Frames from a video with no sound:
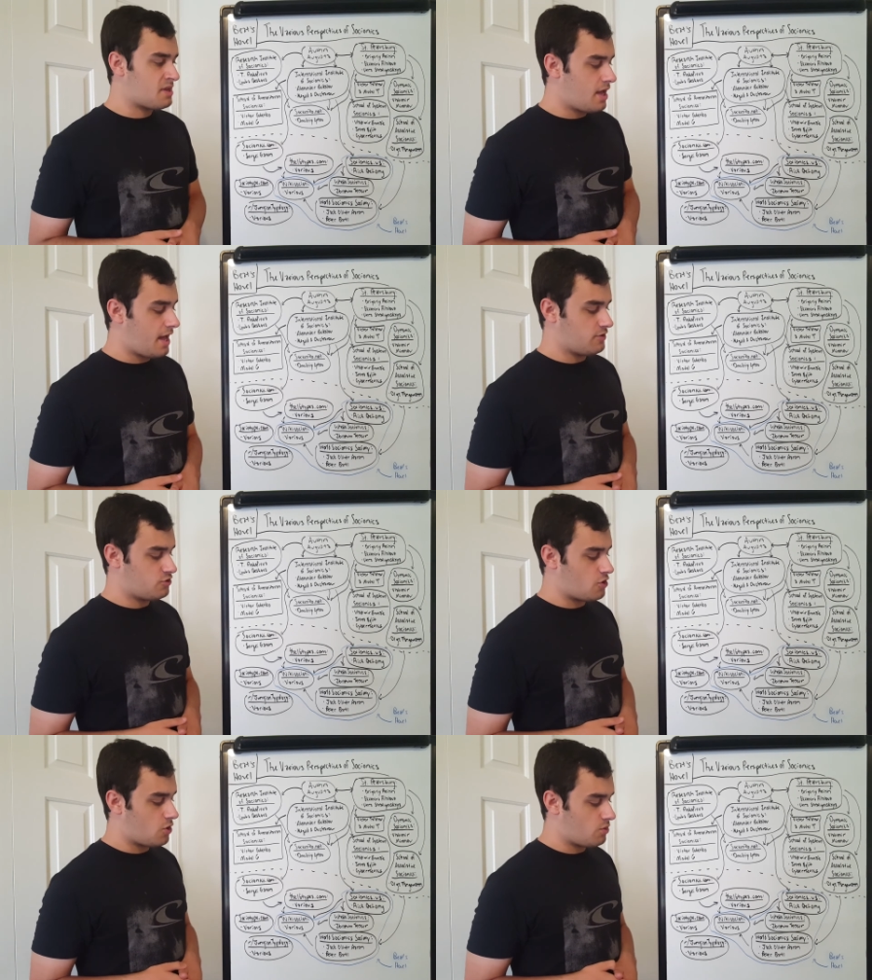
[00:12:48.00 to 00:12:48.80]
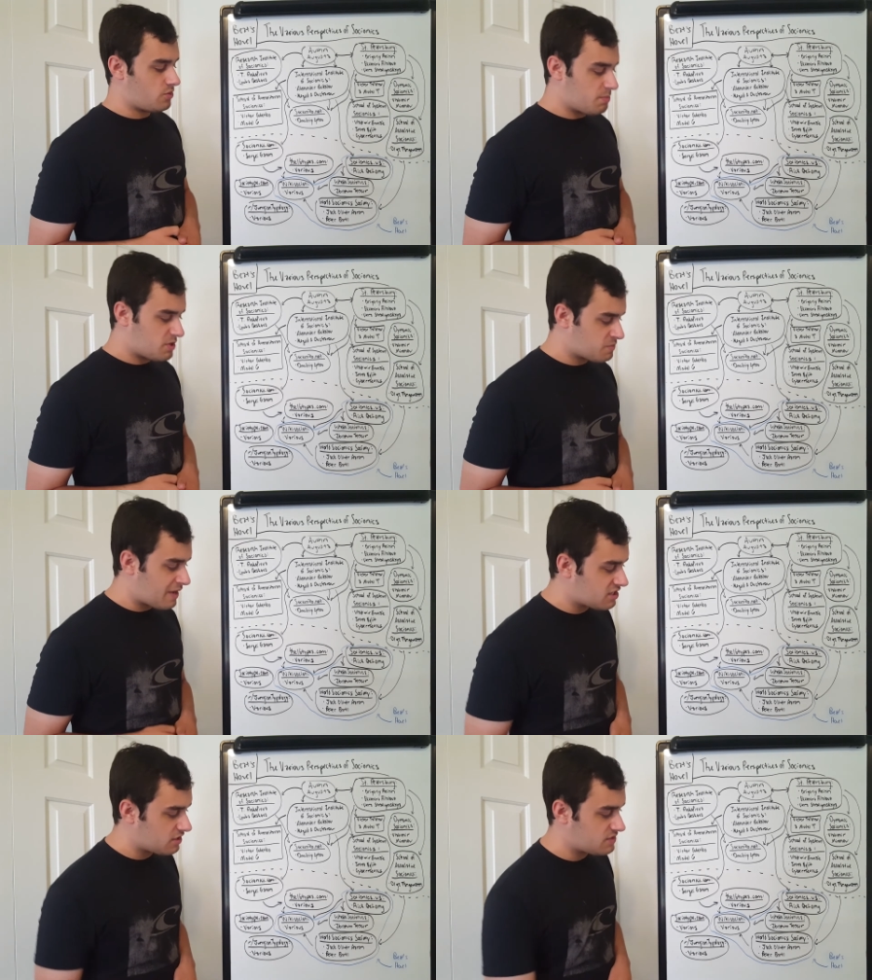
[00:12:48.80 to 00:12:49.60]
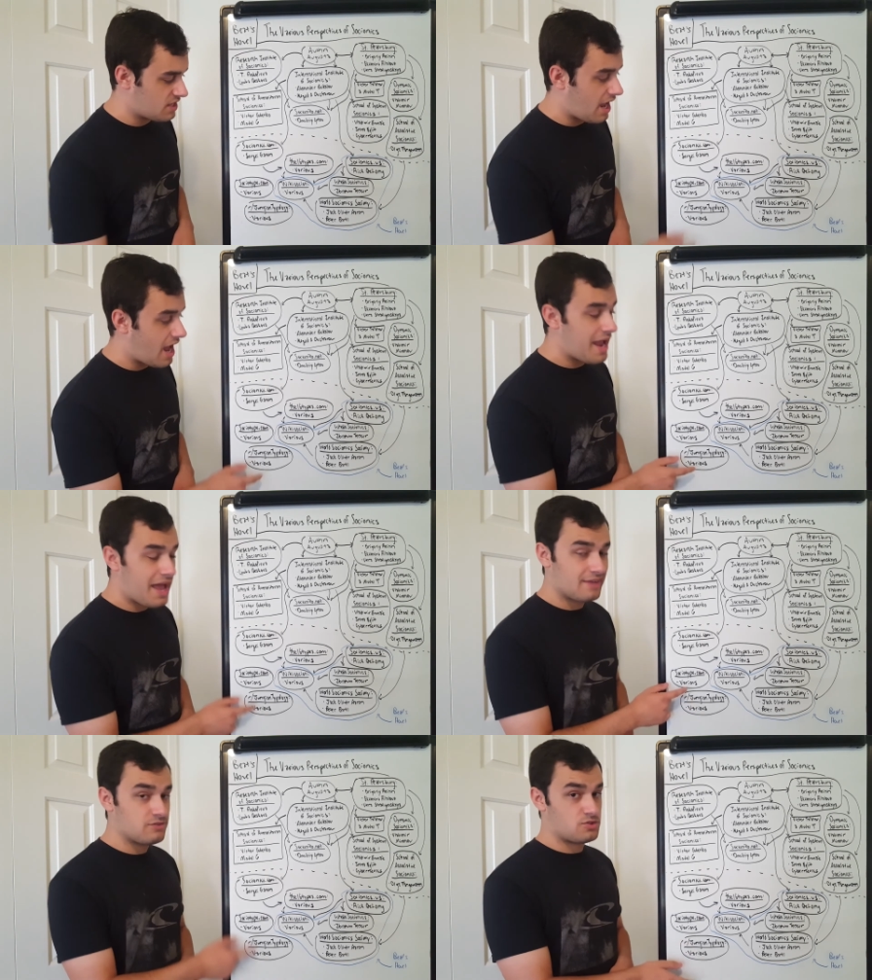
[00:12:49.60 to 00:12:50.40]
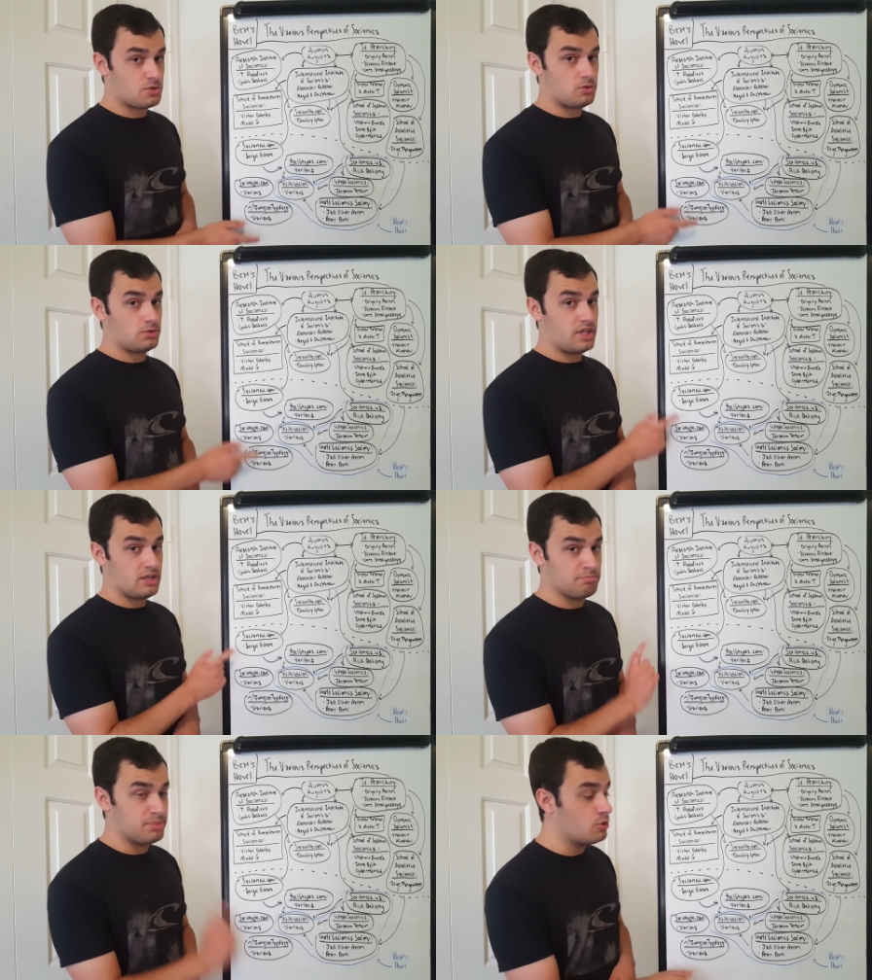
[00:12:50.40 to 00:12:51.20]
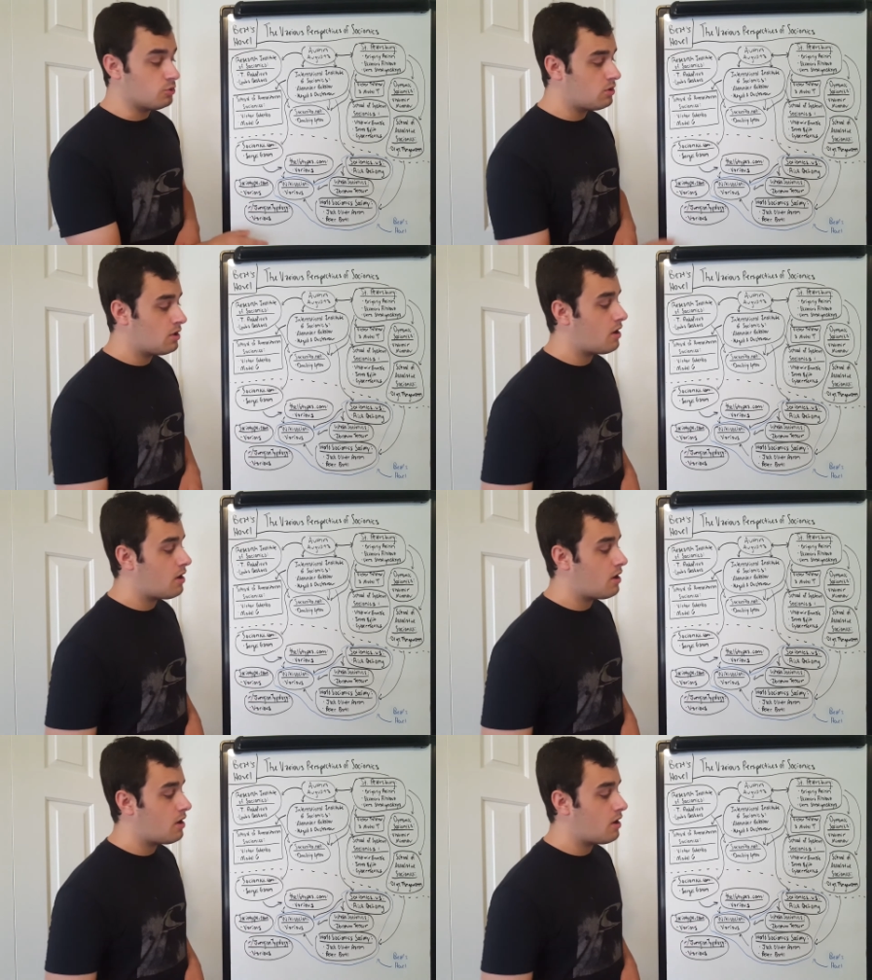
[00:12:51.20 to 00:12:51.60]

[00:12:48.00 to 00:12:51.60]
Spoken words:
And so the perspectives that I have circled in blue